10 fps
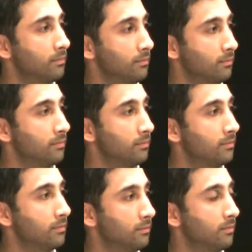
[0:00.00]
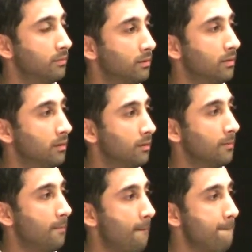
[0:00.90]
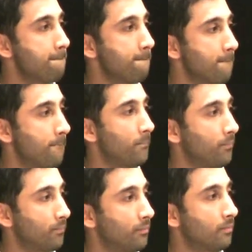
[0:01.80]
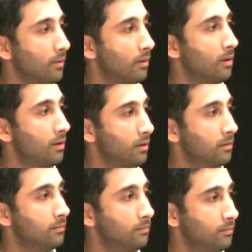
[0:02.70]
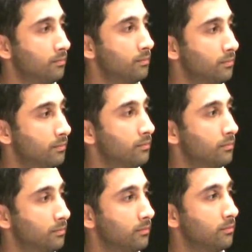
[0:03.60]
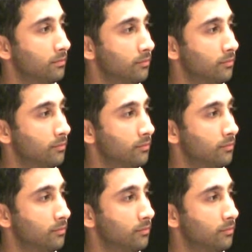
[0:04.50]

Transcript: Somebody needs to make this their income, and then it will get somewhere.